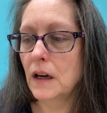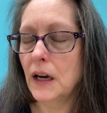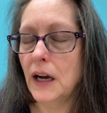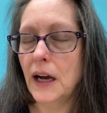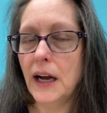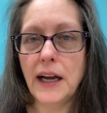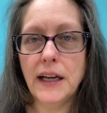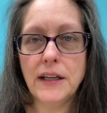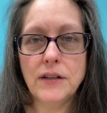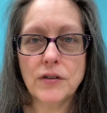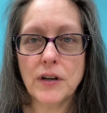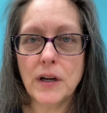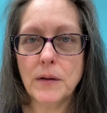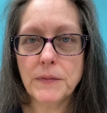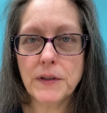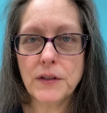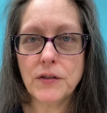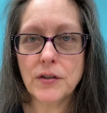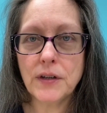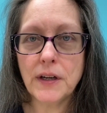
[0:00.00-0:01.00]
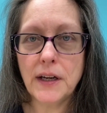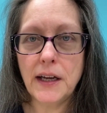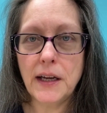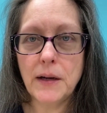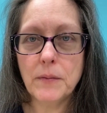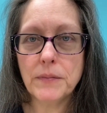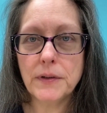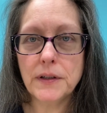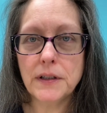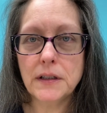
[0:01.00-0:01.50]
I dropped the
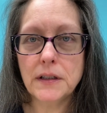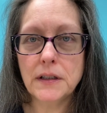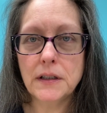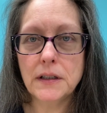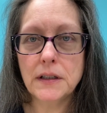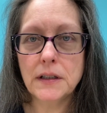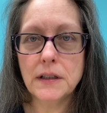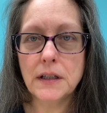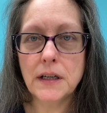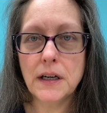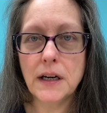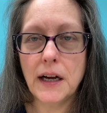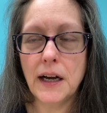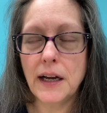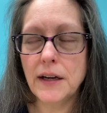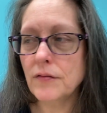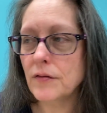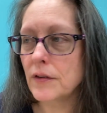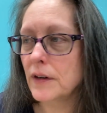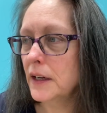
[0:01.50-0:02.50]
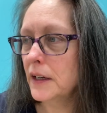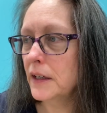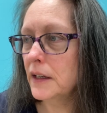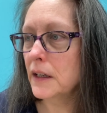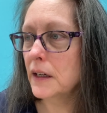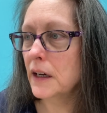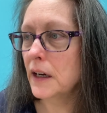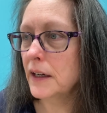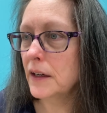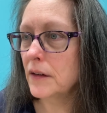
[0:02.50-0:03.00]
trap. I ran and
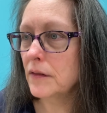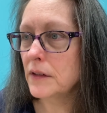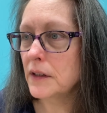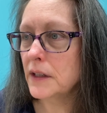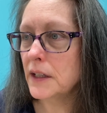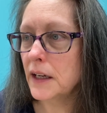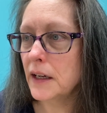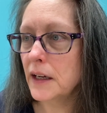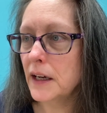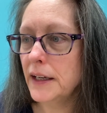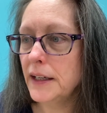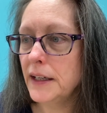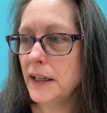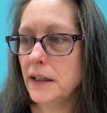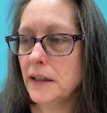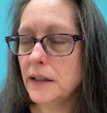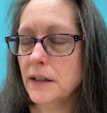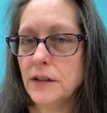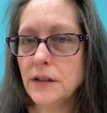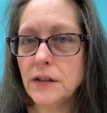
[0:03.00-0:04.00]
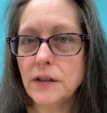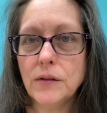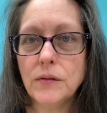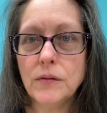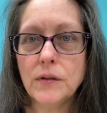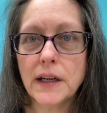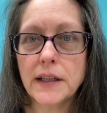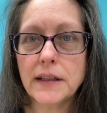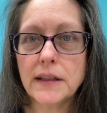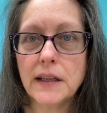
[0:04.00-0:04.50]
got everything I needed to,
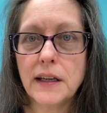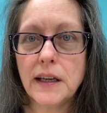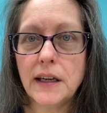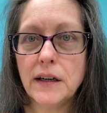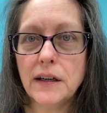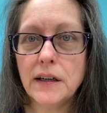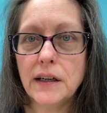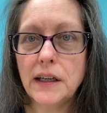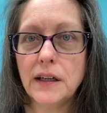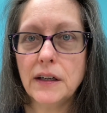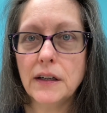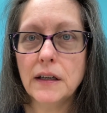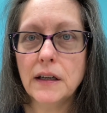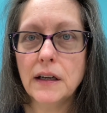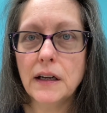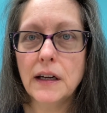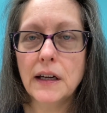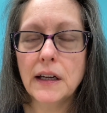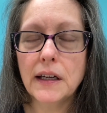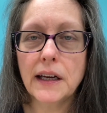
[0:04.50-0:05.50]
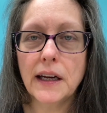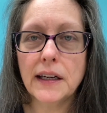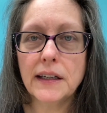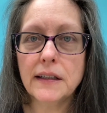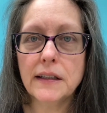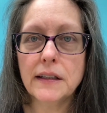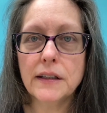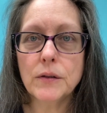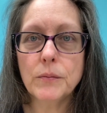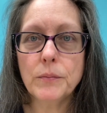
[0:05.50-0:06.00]
got the carrier, got a
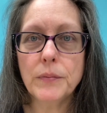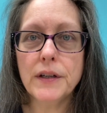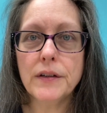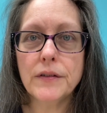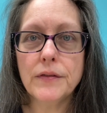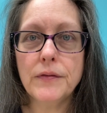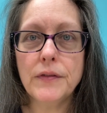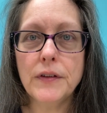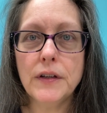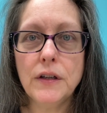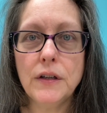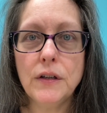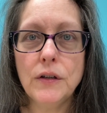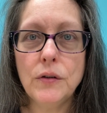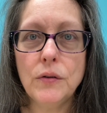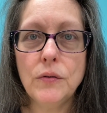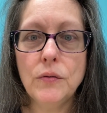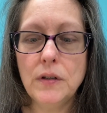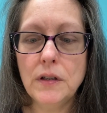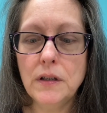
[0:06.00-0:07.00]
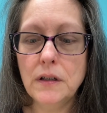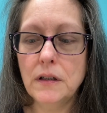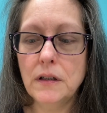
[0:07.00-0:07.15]
little bit of food,